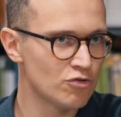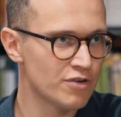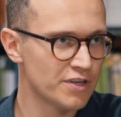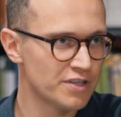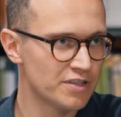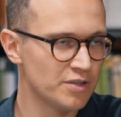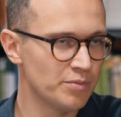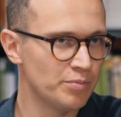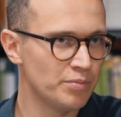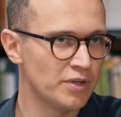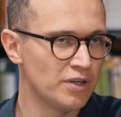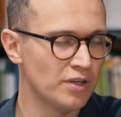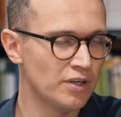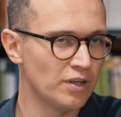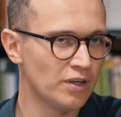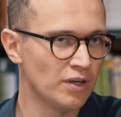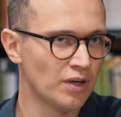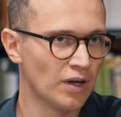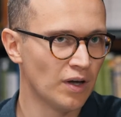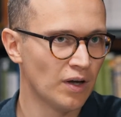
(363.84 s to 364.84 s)

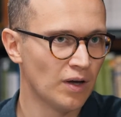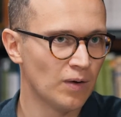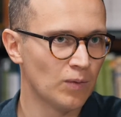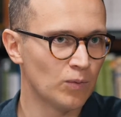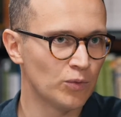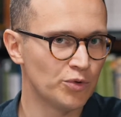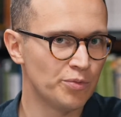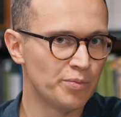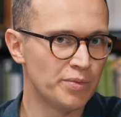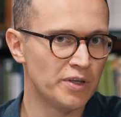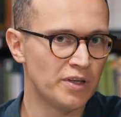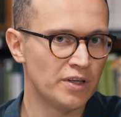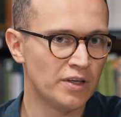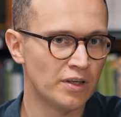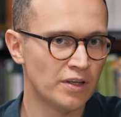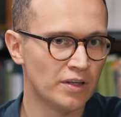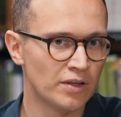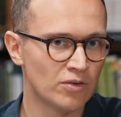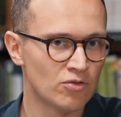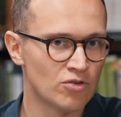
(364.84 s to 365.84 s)
recipe would
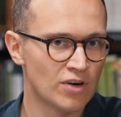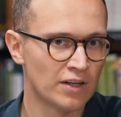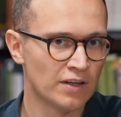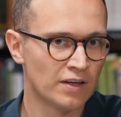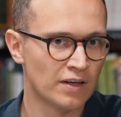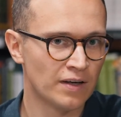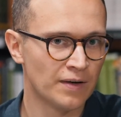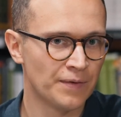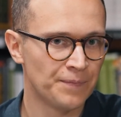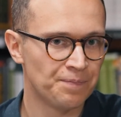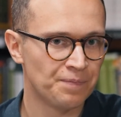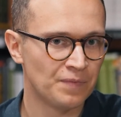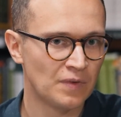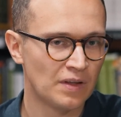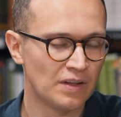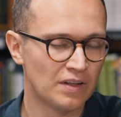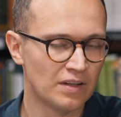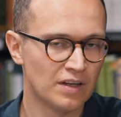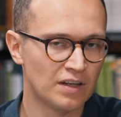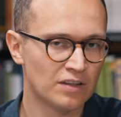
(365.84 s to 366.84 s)
be rather
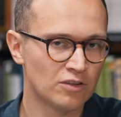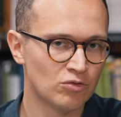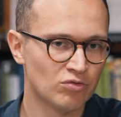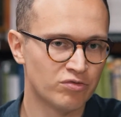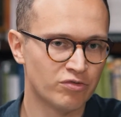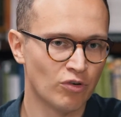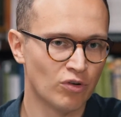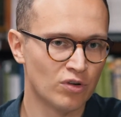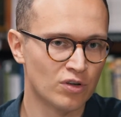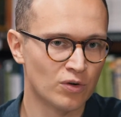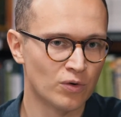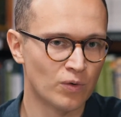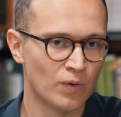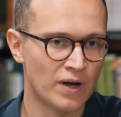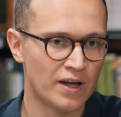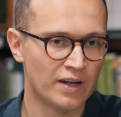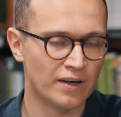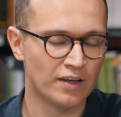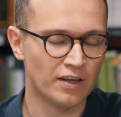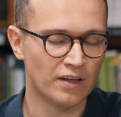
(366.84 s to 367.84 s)
not to follow
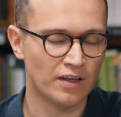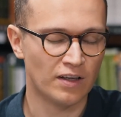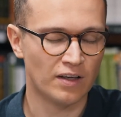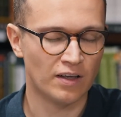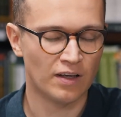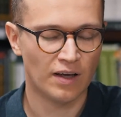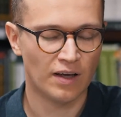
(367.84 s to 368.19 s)
any